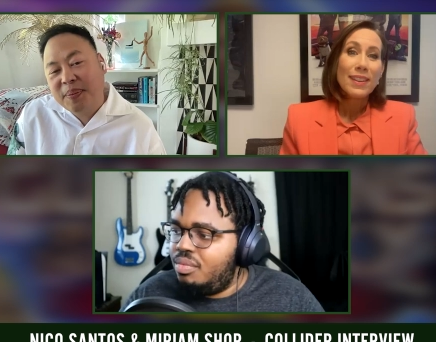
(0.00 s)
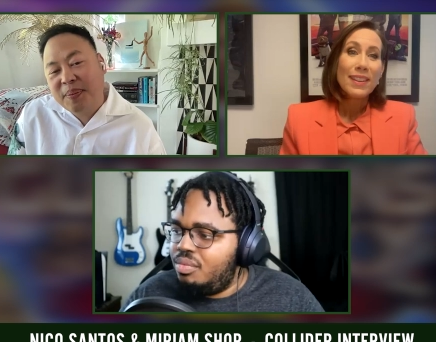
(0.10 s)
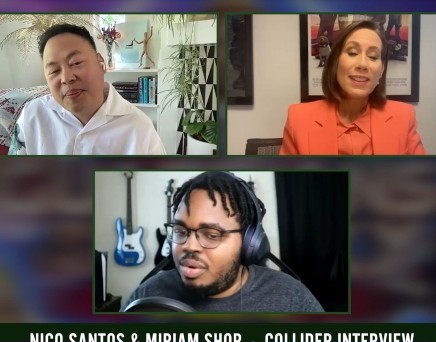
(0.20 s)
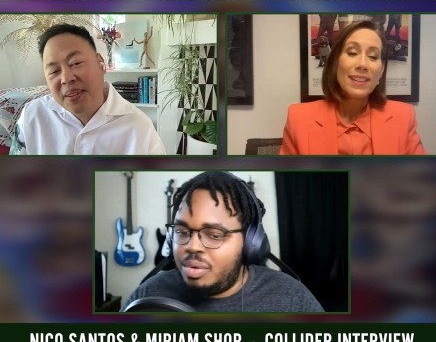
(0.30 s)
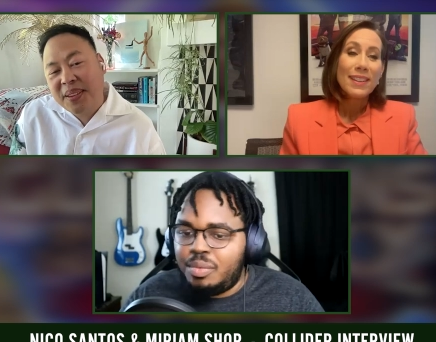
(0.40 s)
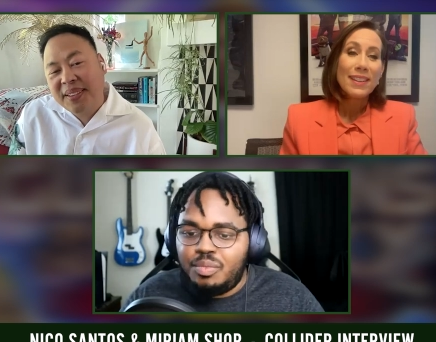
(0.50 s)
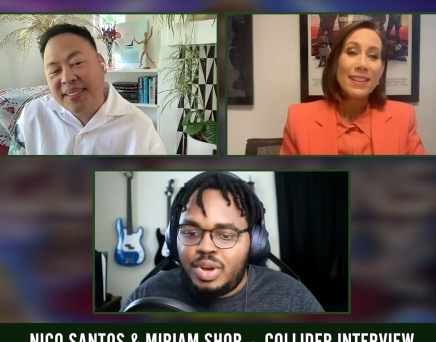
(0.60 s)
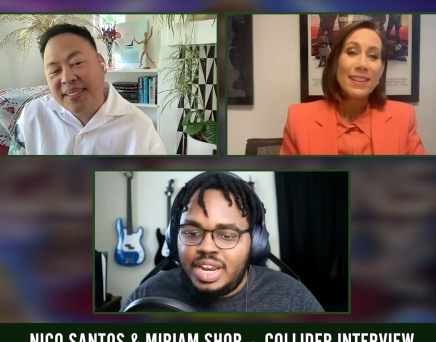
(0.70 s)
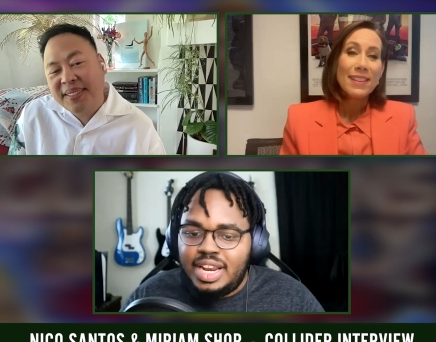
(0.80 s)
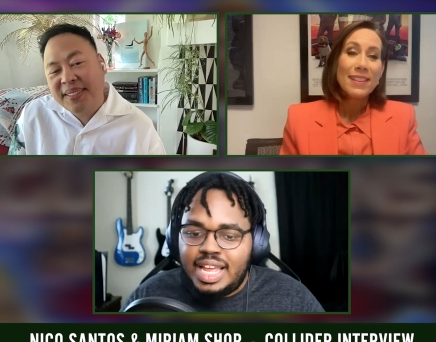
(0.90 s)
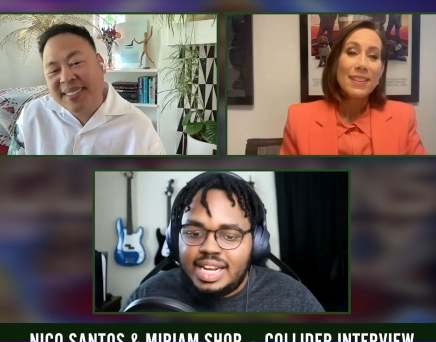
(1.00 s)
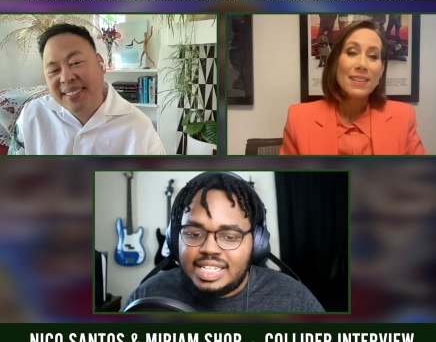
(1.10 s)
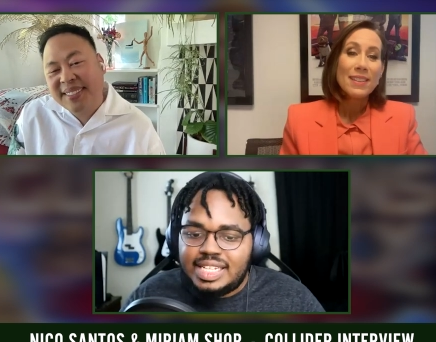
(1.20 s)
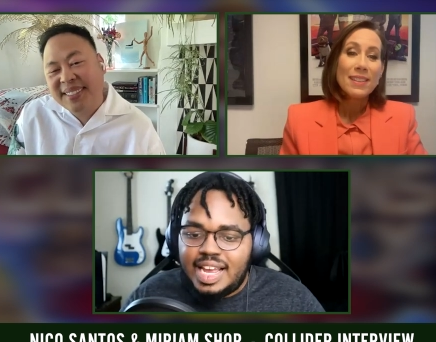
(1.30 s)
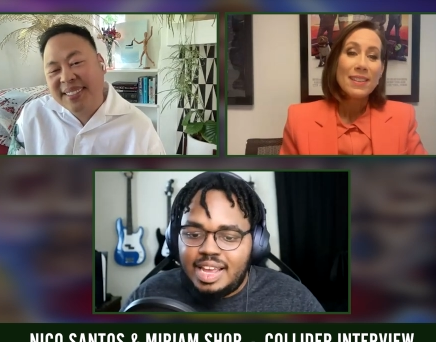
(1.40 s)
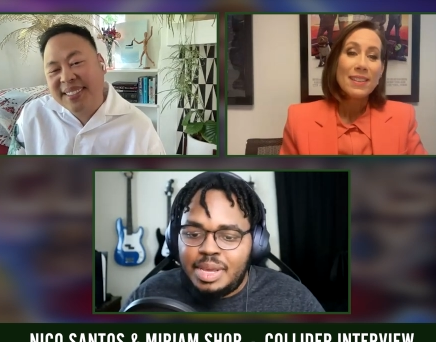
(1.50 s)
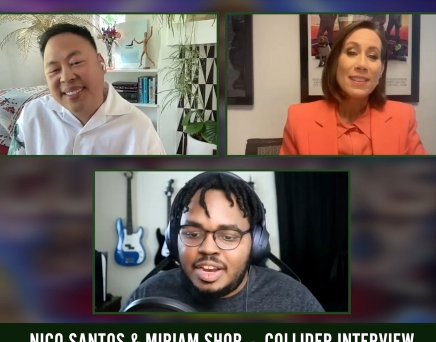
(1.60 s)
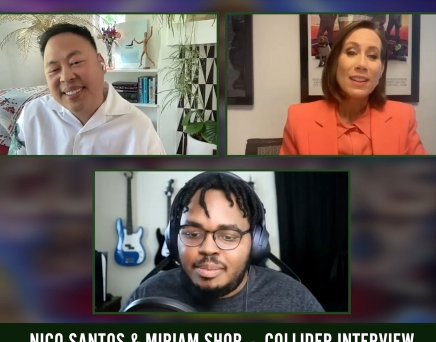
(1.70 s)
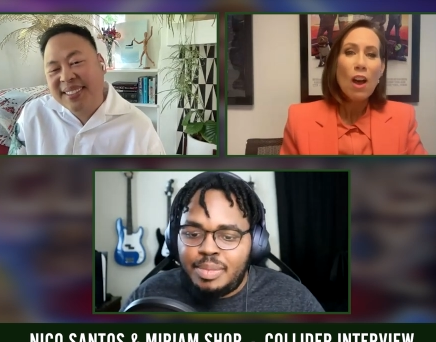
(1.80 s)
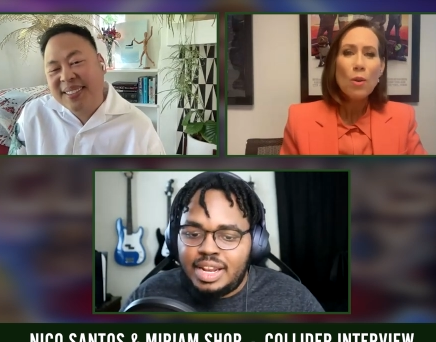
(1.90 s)
Speaker 1: we're running out of time
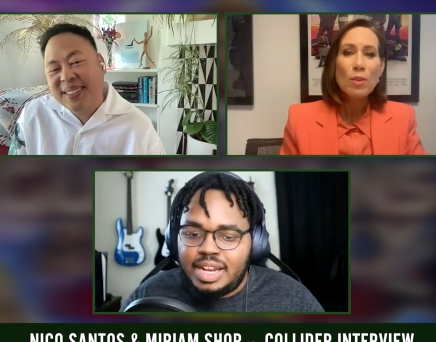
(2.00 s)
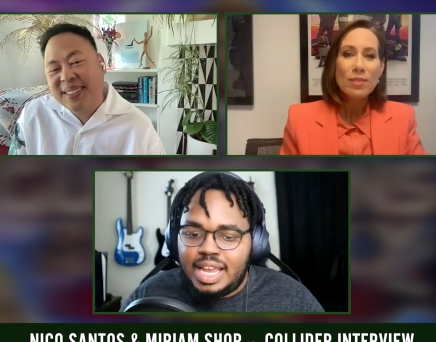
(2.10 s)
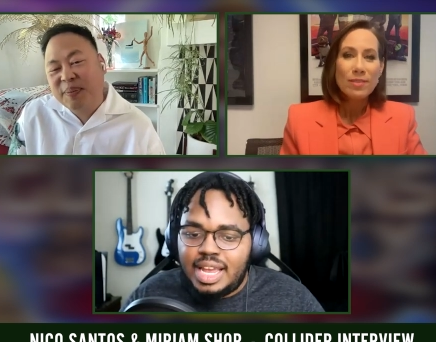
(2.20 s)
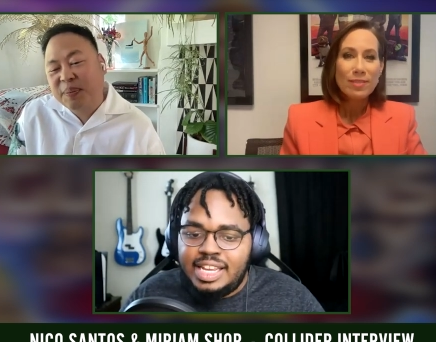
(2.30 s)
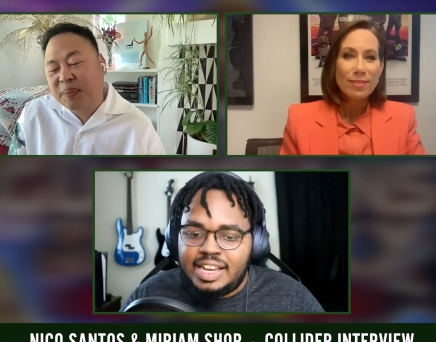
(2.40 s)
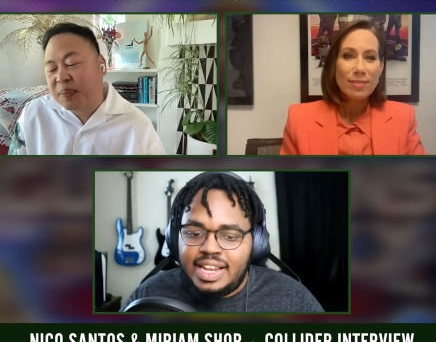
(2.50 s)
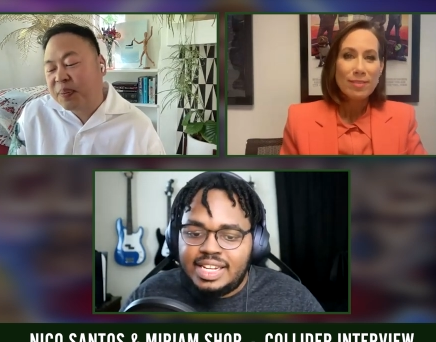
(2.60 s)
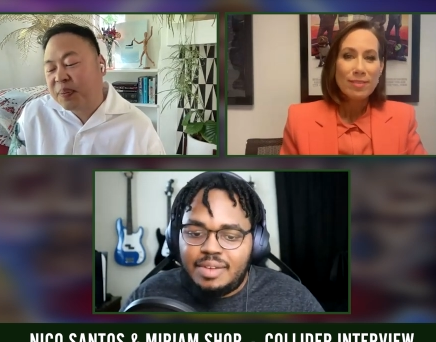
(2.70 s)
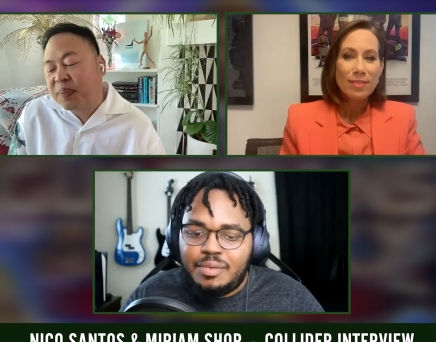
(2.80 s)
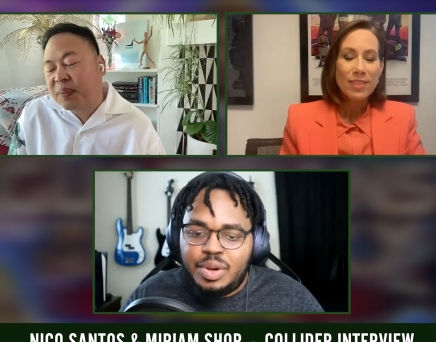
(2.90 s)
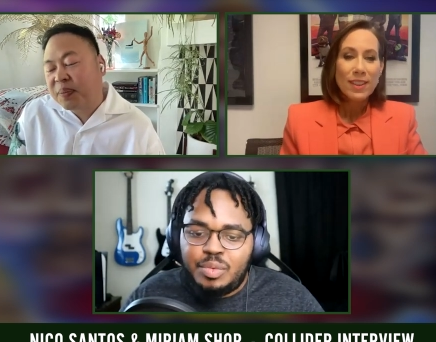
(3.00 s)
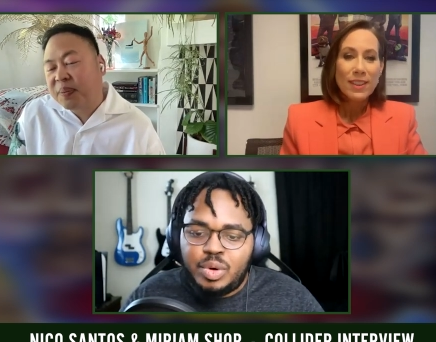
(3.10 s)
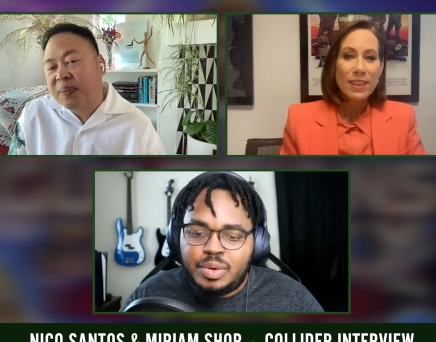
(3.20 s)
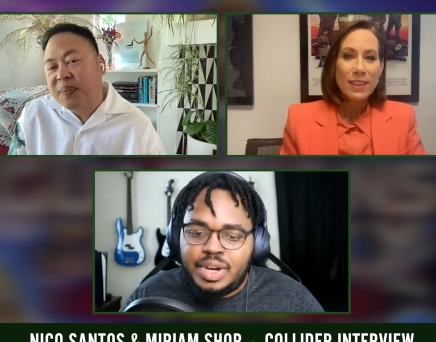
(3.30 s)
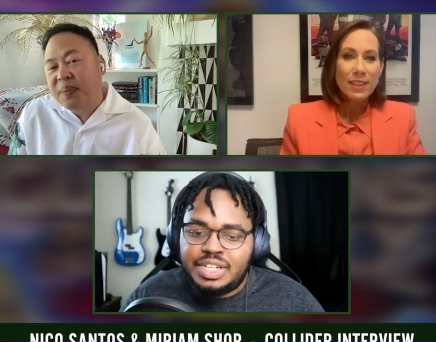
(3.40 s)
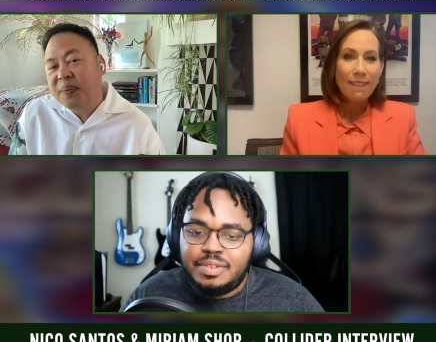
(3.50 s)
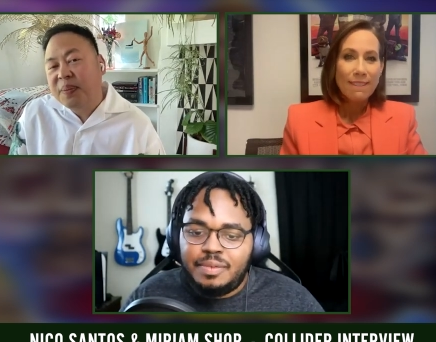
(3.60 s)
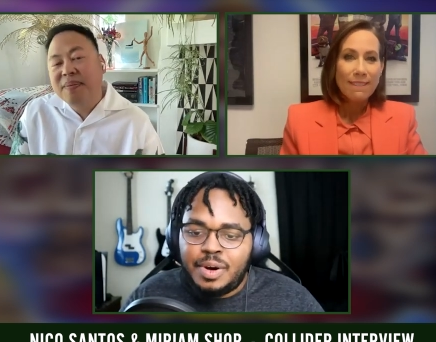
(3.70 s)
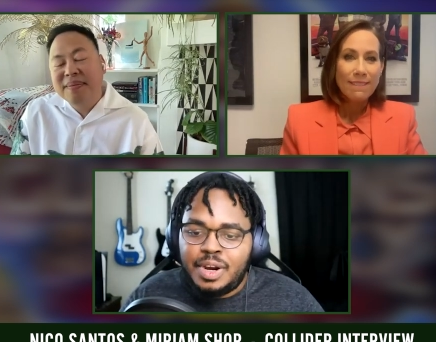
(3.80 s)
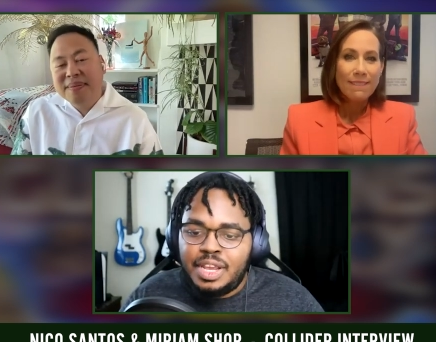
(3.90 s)
here, but uh, Nico, I did have one more question
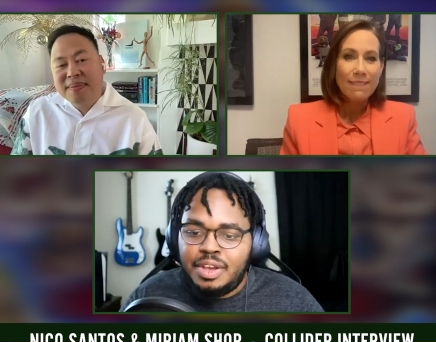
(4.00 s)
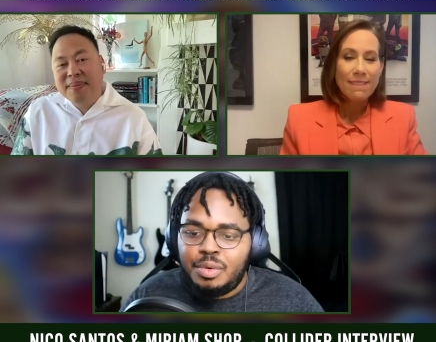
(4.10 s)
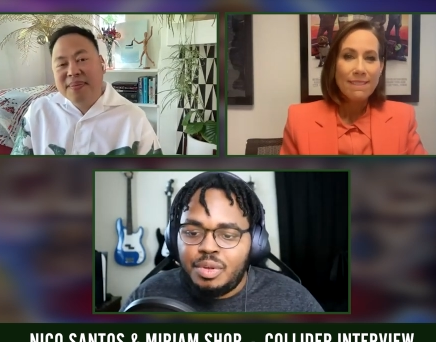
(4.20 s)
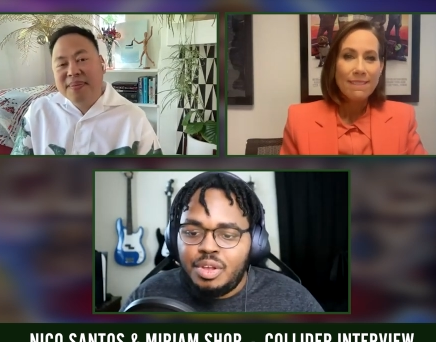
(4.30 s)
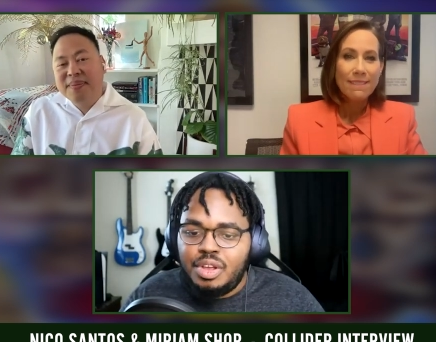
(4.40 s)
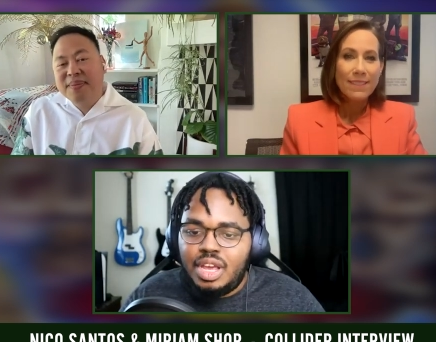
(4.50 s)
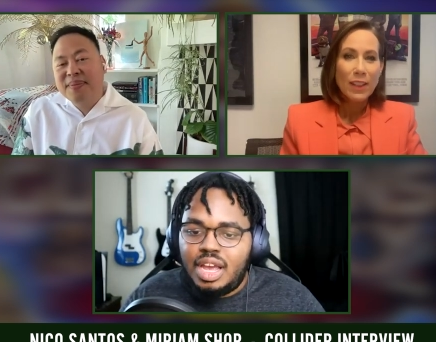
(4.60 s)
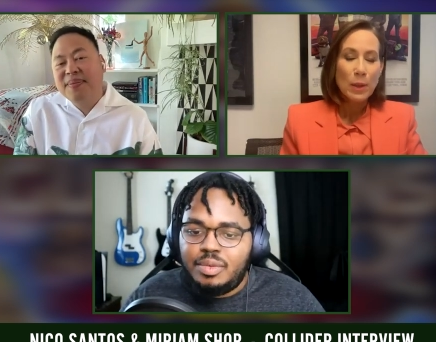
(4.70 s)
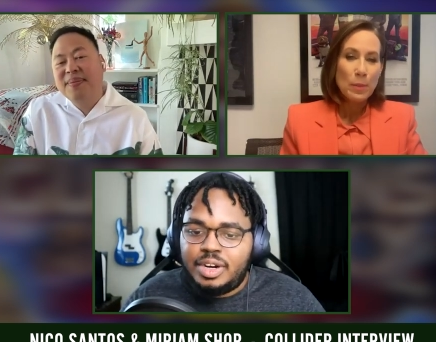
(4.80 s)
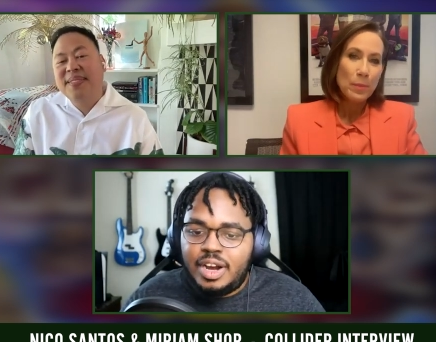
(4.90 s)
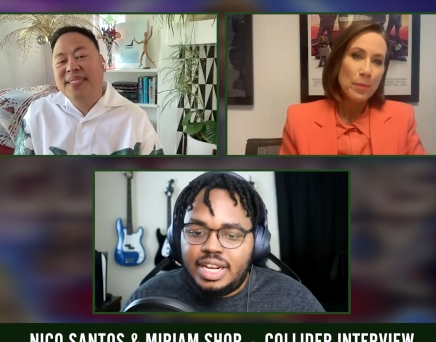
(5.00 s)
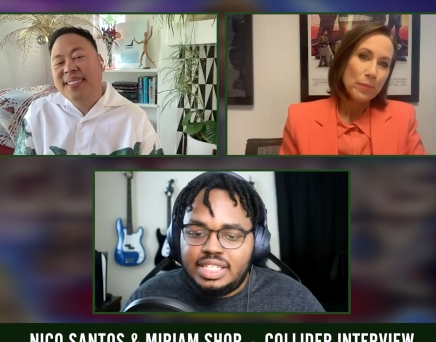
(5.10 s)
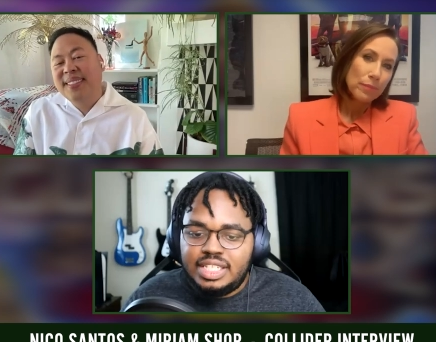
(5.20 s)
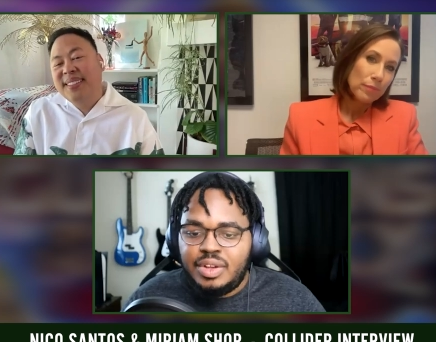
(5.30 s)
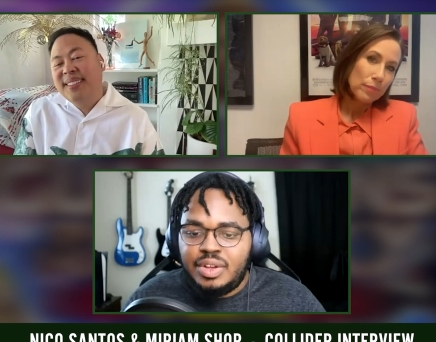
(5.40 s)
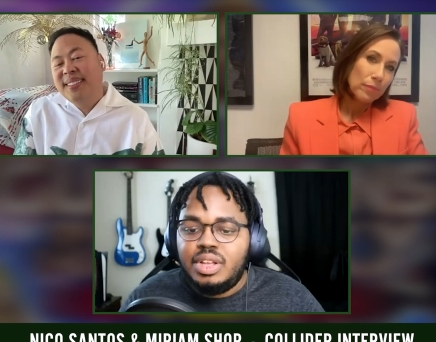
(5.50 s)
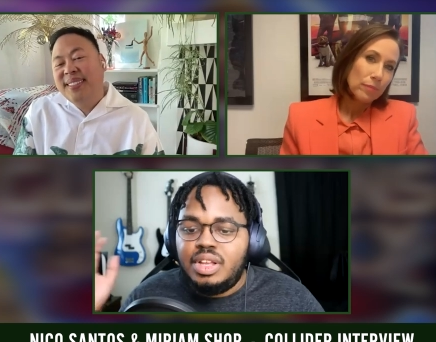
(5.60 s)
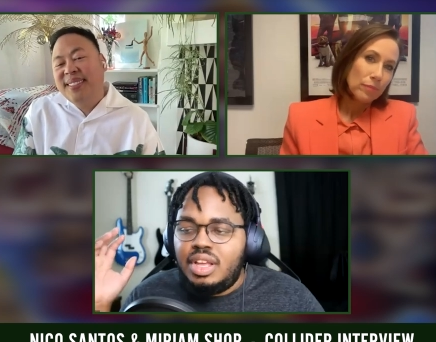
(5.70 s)
for you uh, regarding Theel.